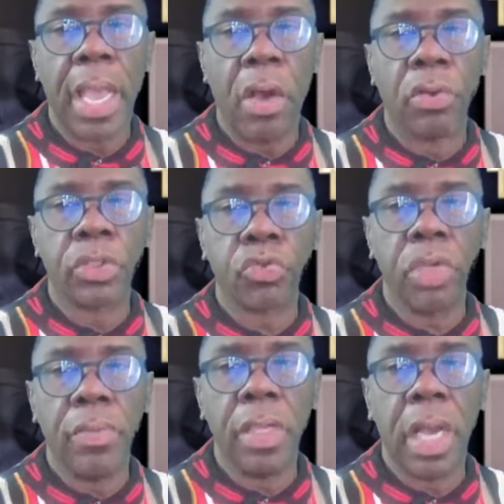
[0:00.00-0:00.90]

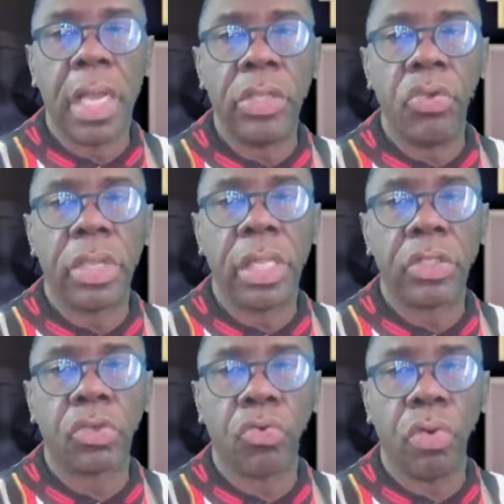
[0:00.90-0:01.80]
StreamYard, you
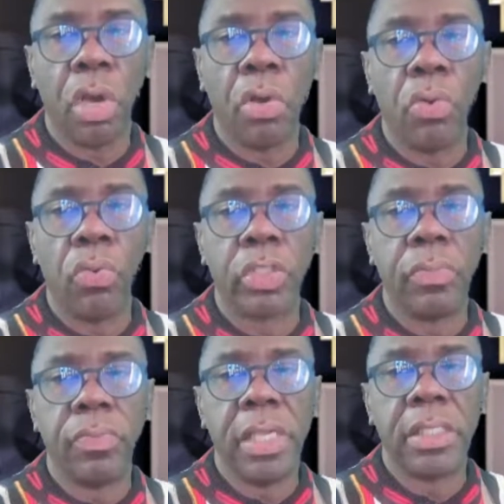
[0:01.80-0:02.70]
can scroll,
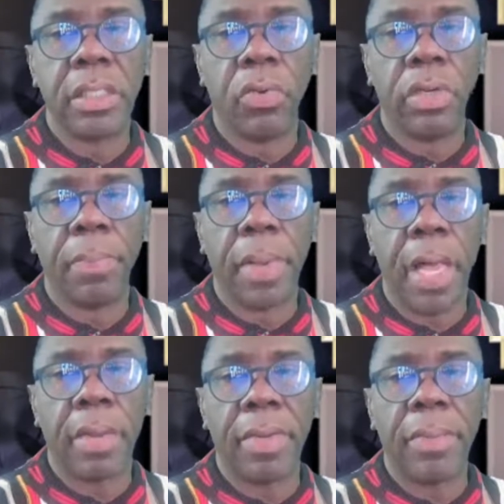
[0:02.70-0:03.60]
which means on the
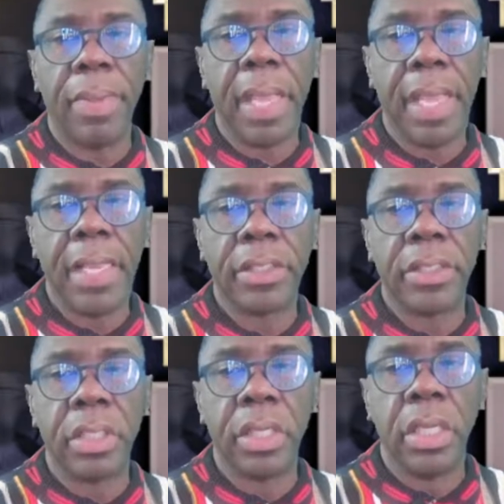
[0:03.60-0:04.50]
bottom of the
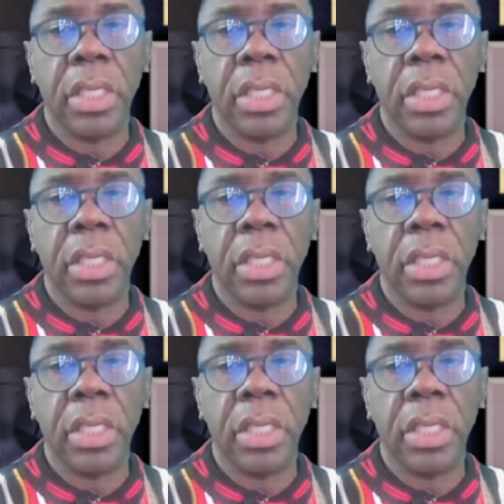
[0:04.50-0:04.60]
page,